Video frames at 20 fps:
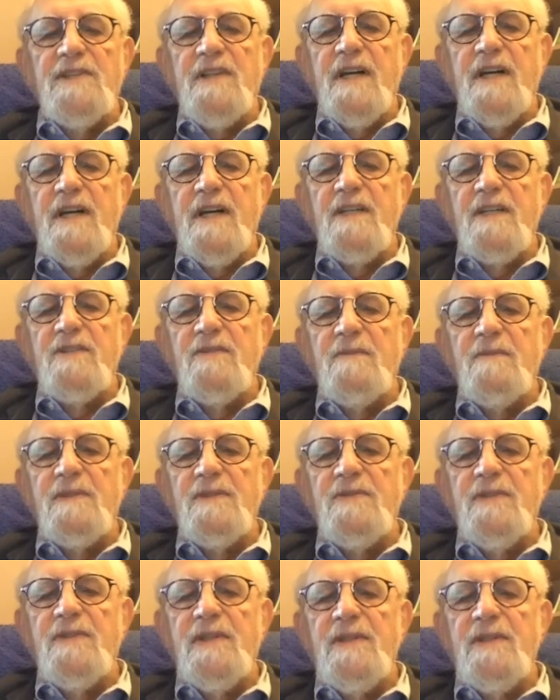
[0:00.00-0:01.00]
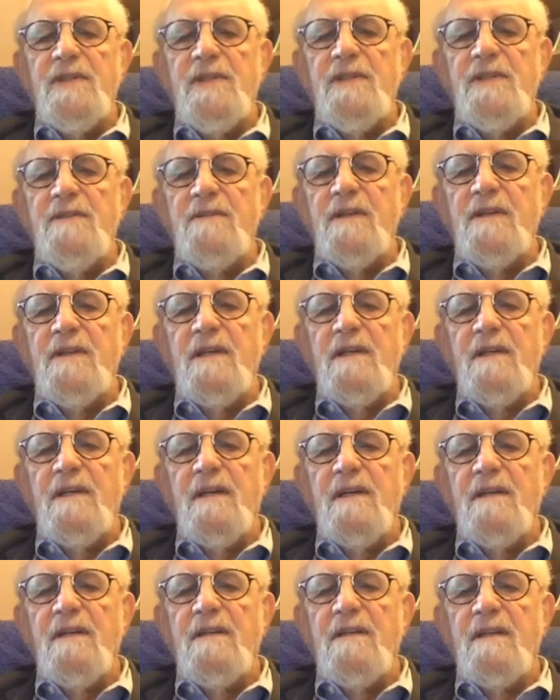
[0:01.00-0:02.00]
the studies which we do
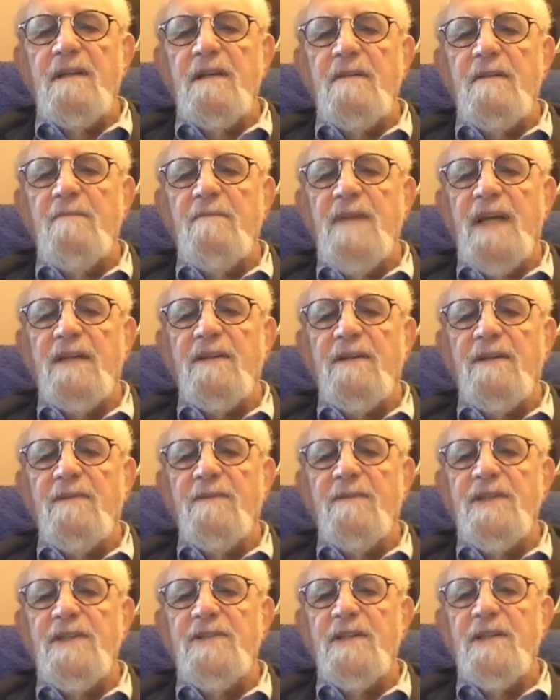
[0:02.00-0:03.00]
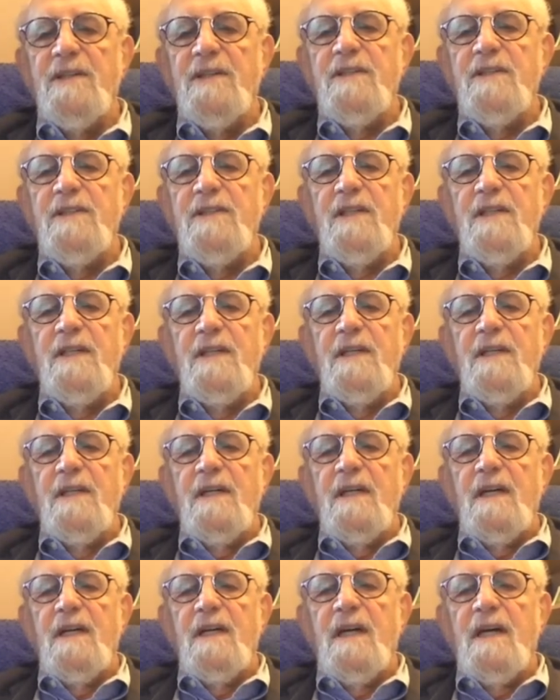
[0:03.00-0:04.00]
in medical research.
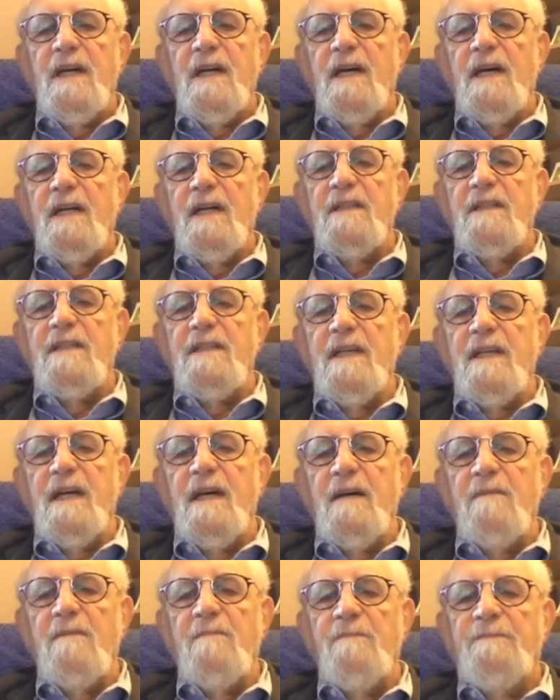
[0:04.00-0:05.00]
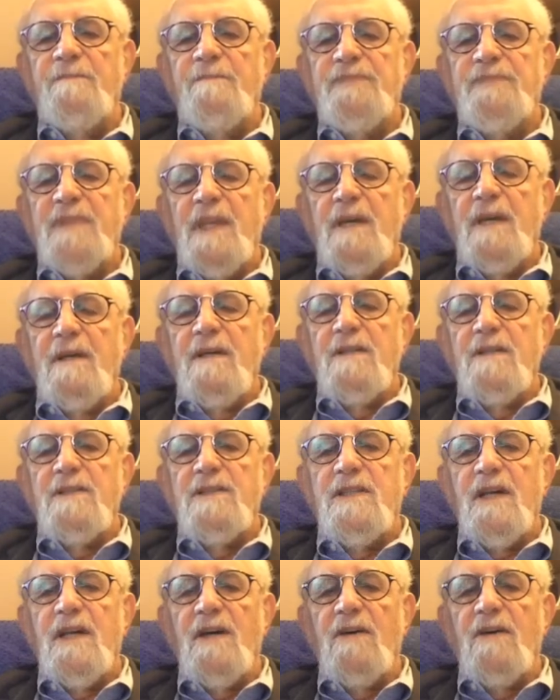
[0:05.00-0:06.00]
And
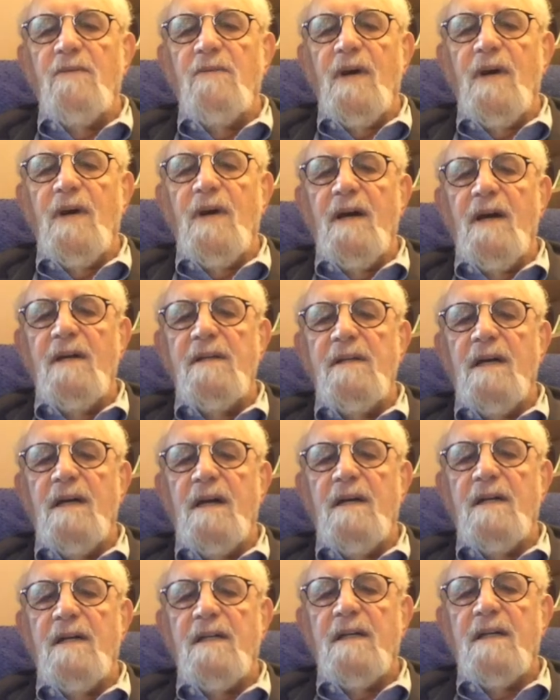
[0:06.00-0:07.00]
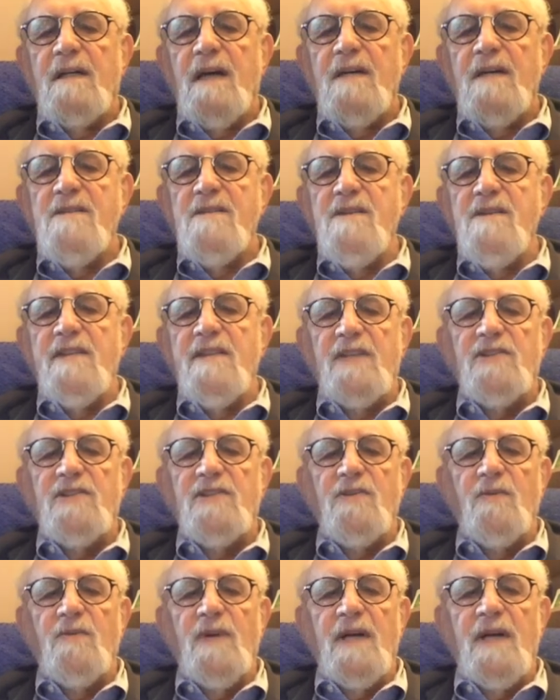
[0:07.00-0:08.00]
so I think
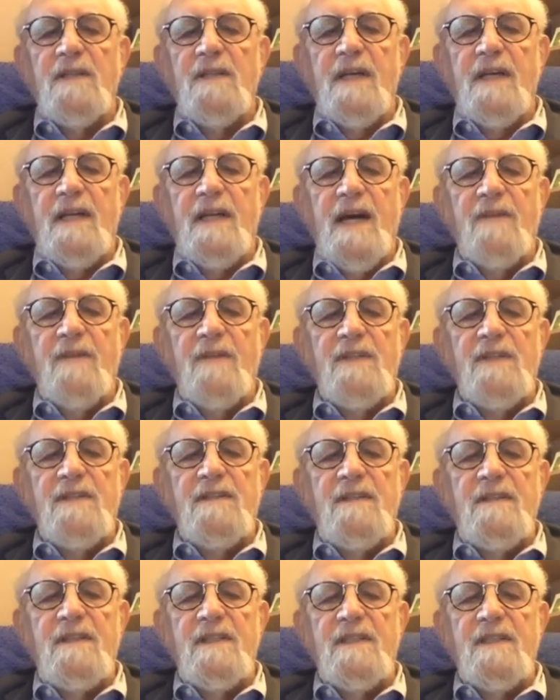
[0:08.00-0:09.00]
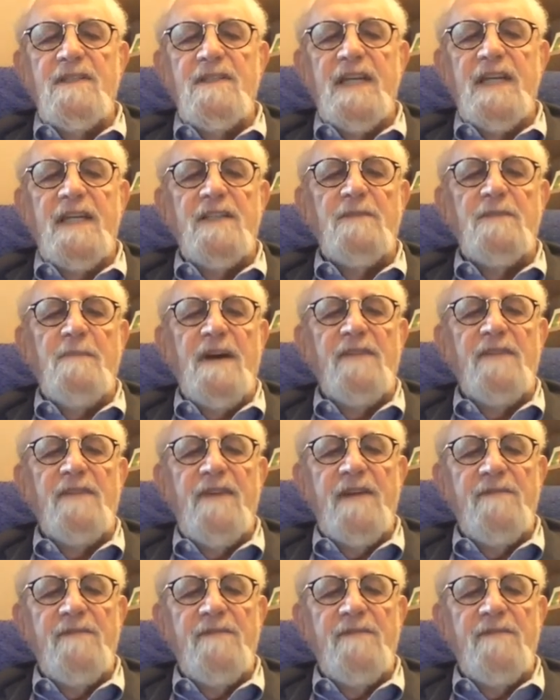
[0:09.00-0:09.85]
that's the one that I would say is my